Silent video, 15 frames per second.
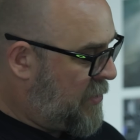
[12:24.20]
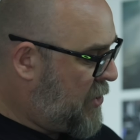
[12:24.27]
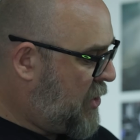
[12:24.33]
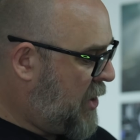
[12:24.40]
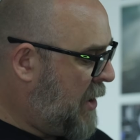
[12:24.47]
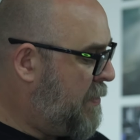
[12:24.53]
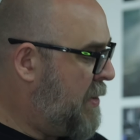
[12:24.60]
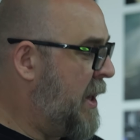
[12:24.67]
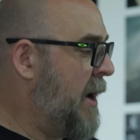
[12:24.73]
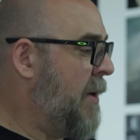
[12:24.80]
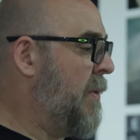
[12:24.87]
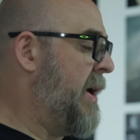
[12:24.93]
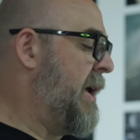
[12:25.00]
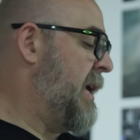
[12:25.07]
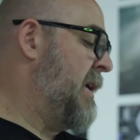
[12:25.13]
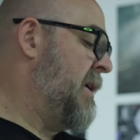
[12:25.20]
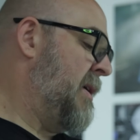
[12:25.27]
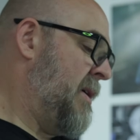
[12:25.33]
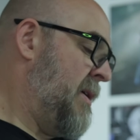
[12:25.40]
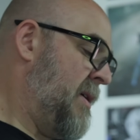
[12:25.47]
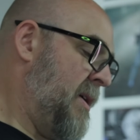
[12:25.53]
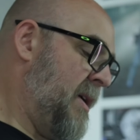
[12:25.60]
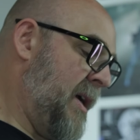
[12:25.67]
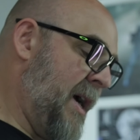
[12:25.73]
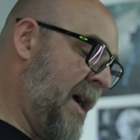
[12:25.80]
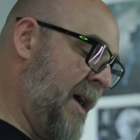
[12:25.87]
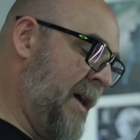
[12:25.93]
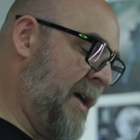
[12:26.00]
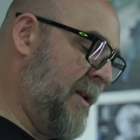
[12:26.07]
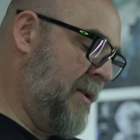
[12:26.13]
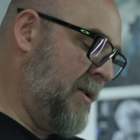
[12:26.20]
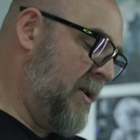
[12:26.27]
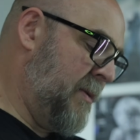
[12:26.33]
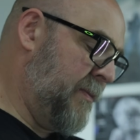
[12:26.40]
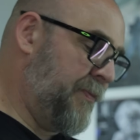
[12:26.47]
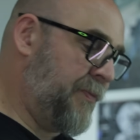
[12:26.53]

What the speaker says: was cheaper that way? And